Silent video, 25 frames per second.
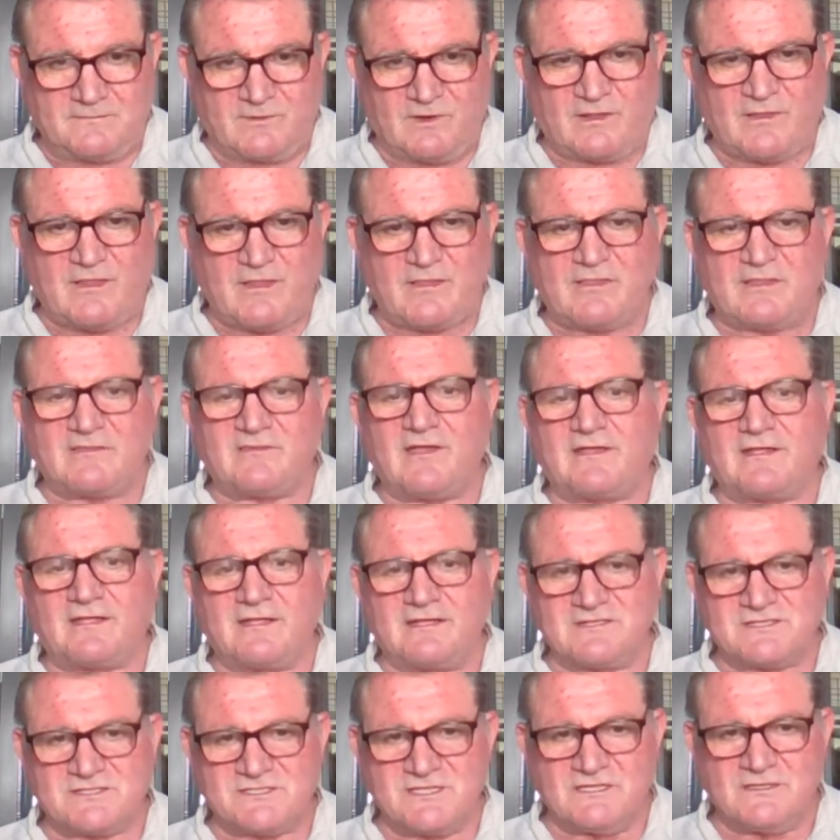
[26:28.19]
rather than
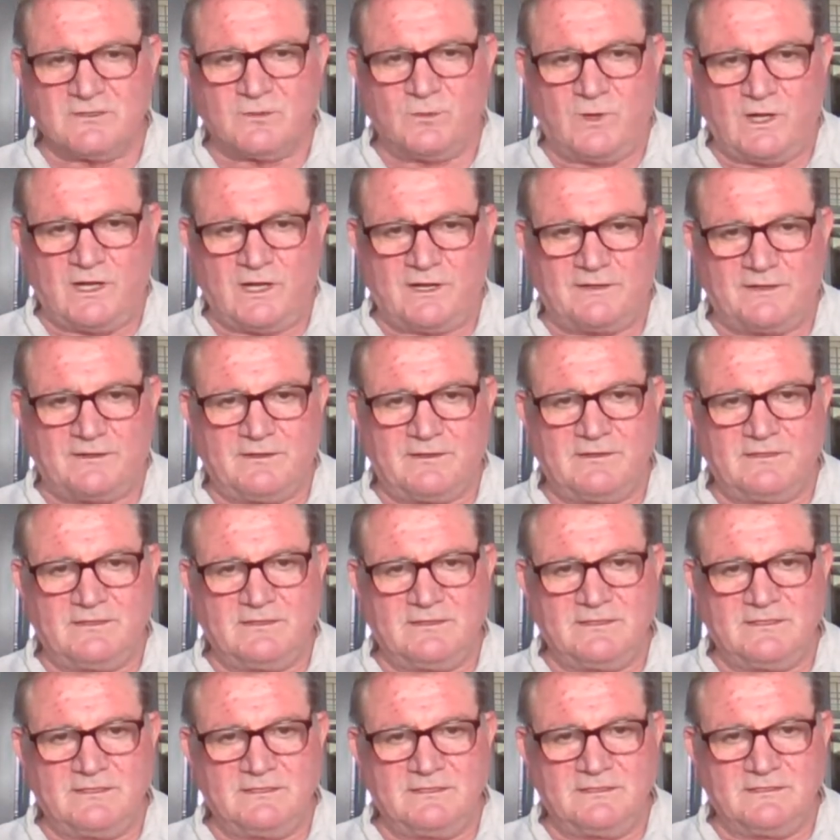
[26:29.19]
taking a single wine,
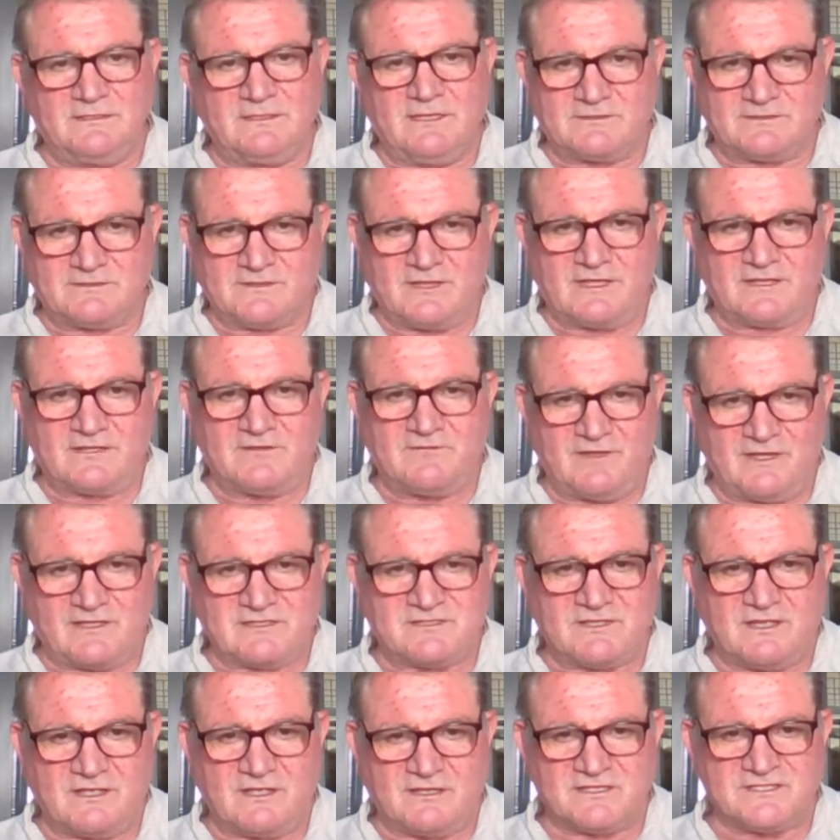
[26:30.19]
I'll take
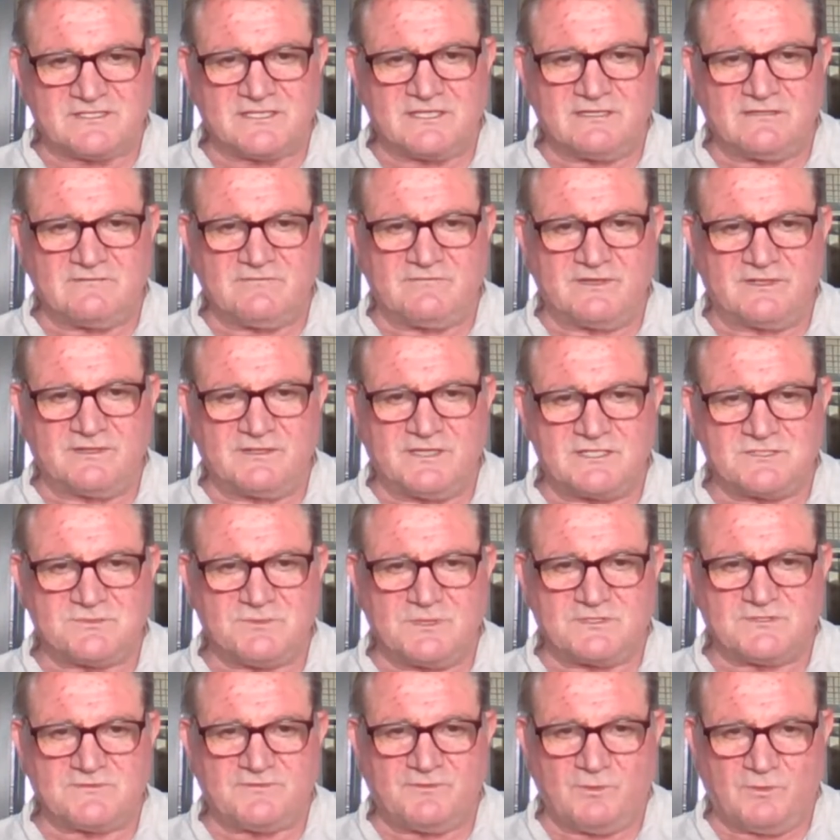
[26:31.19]
a single
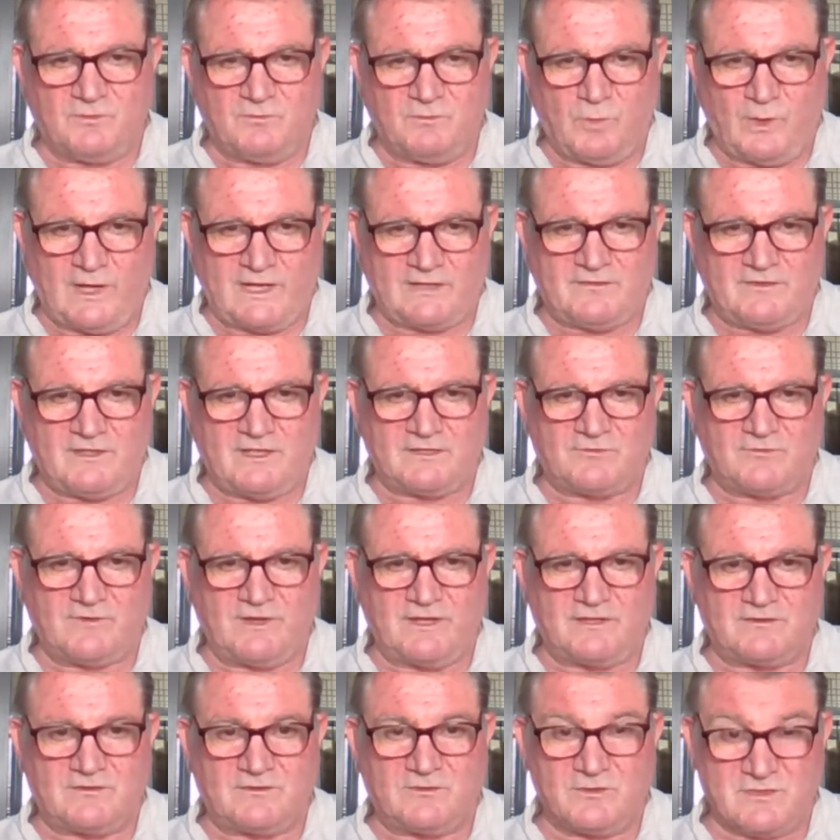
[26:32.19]
vintage, which for white
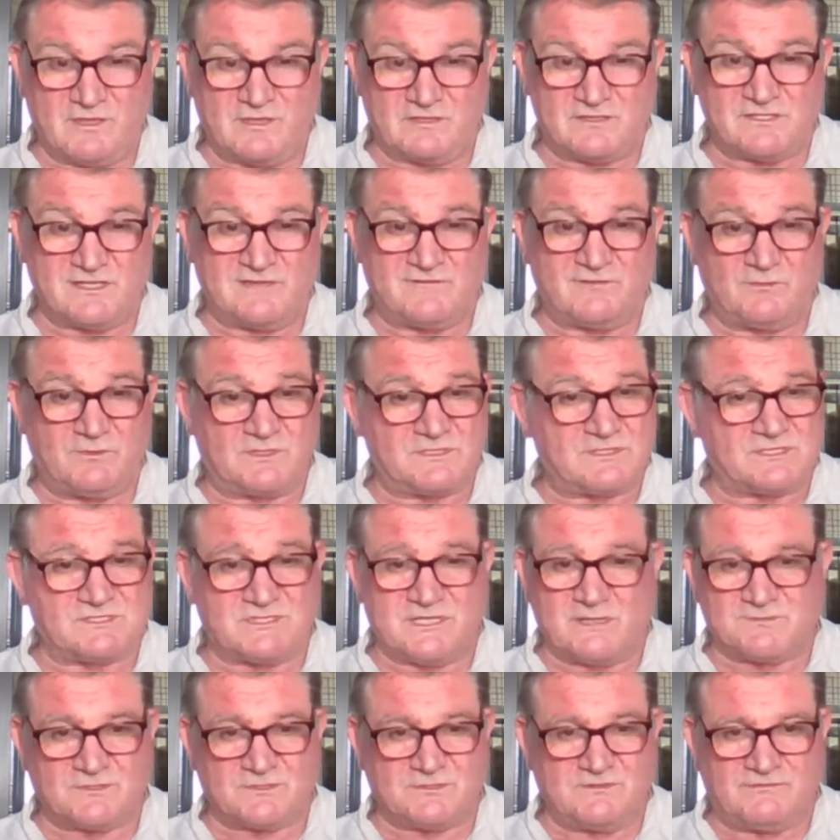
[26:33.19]
and red. 2007 was
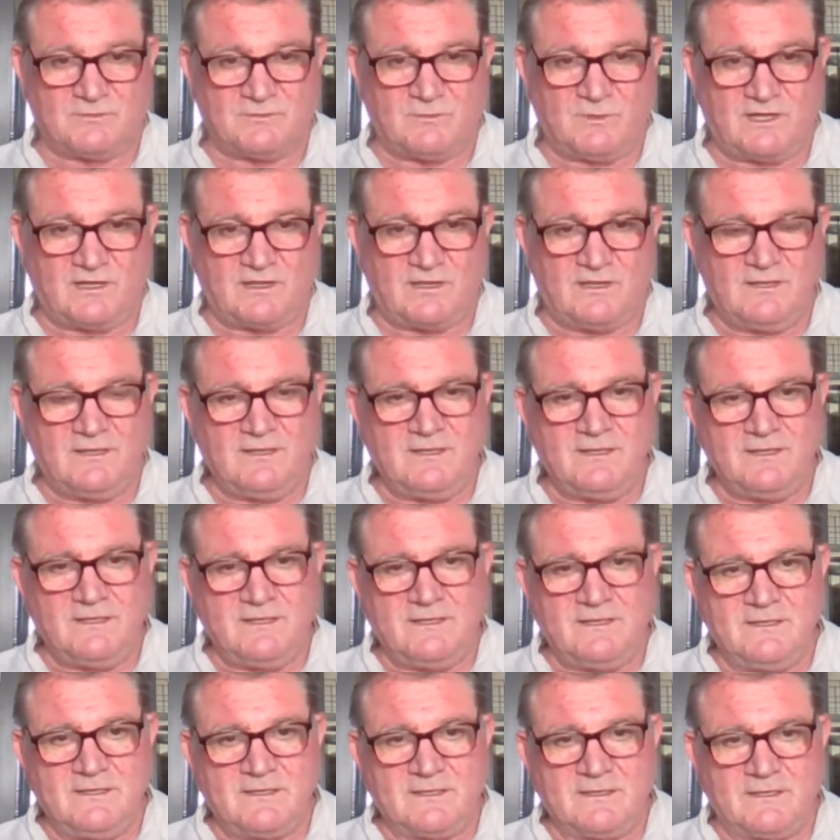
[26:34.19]
exceptional for white,
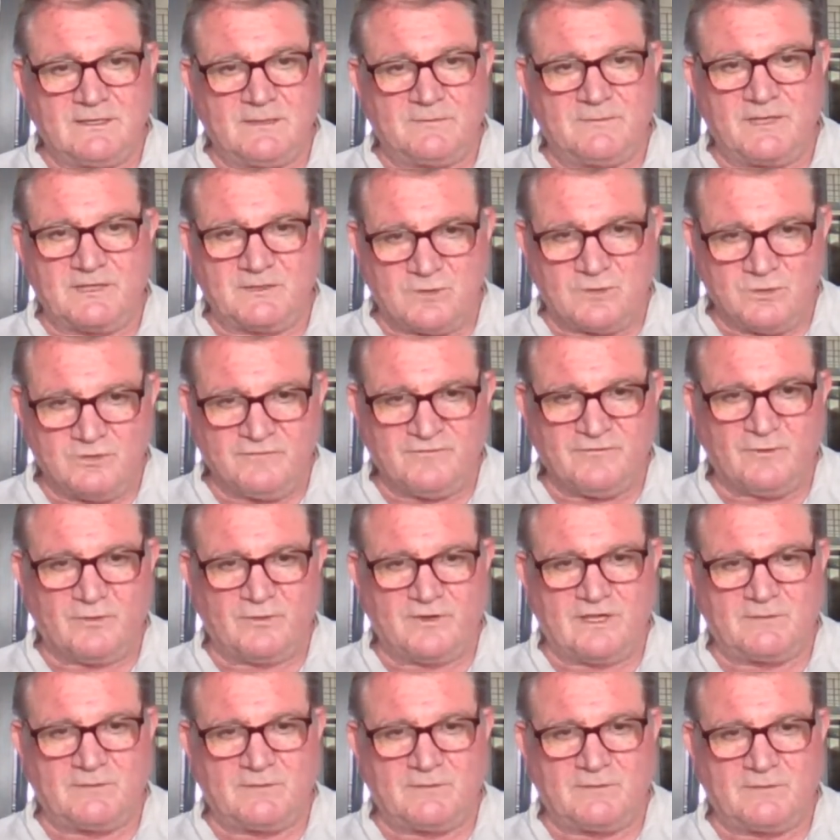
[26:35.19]
and good
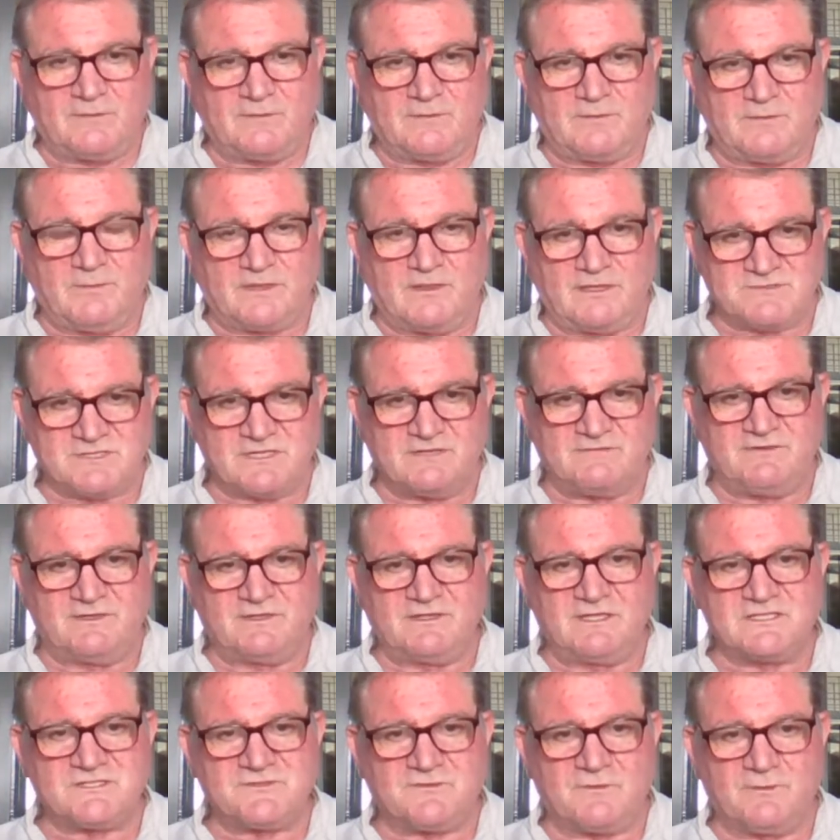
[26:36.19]
for red. But the exceptional
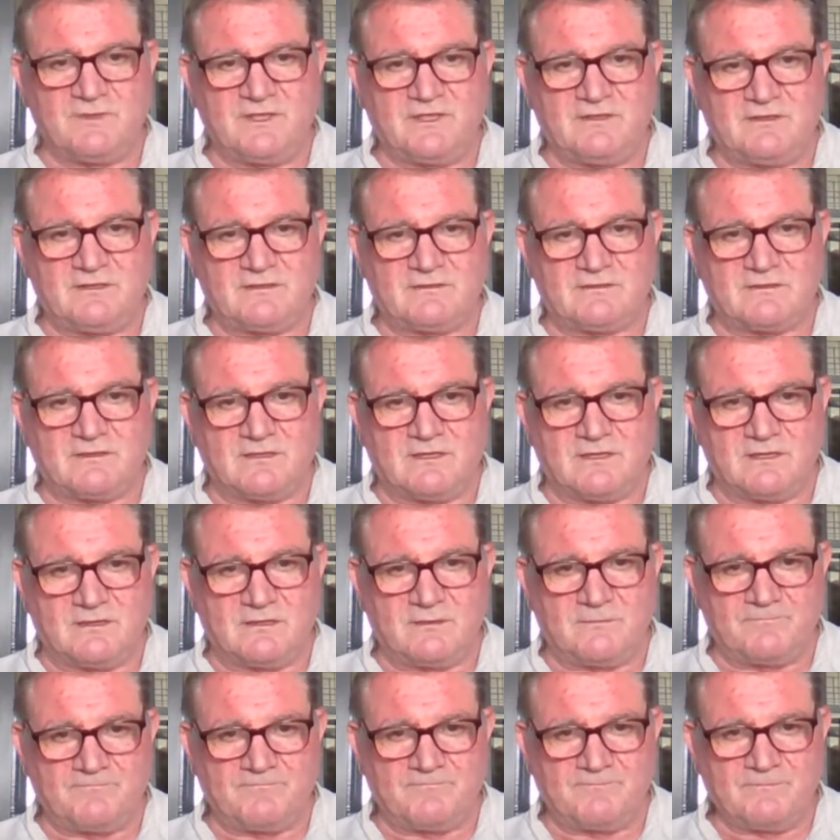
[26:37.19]
vintage for me
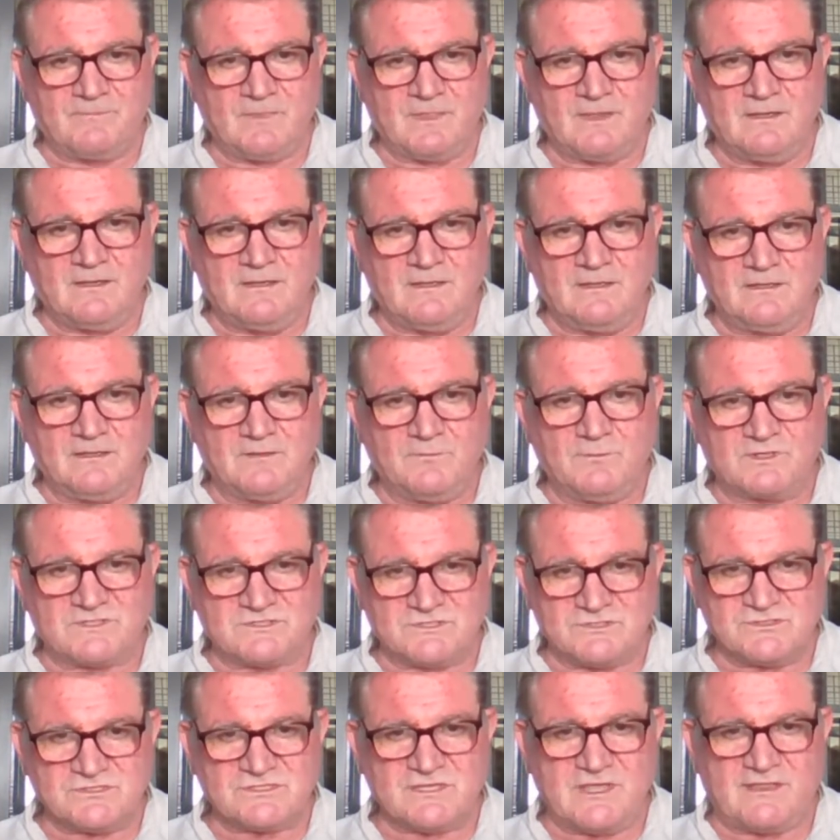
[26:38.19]

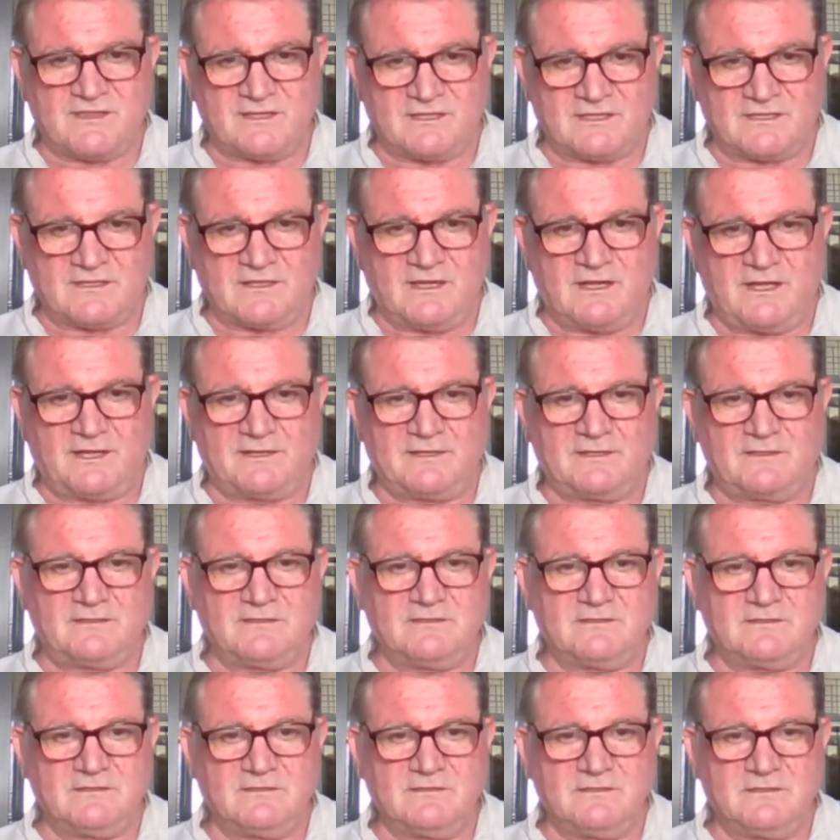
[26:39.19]
was
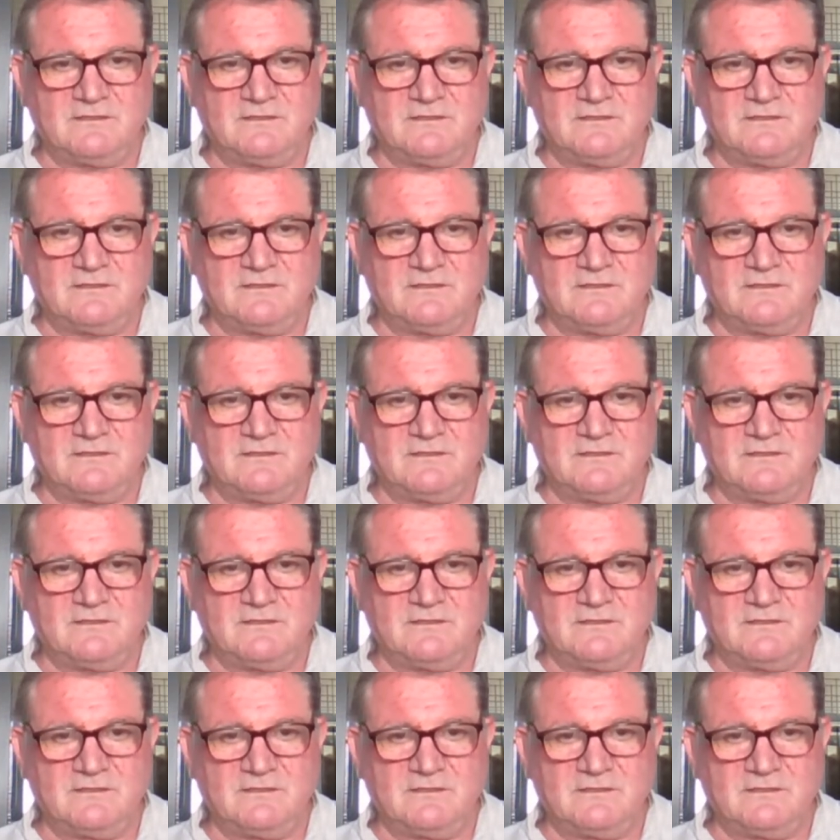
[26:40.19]
2009.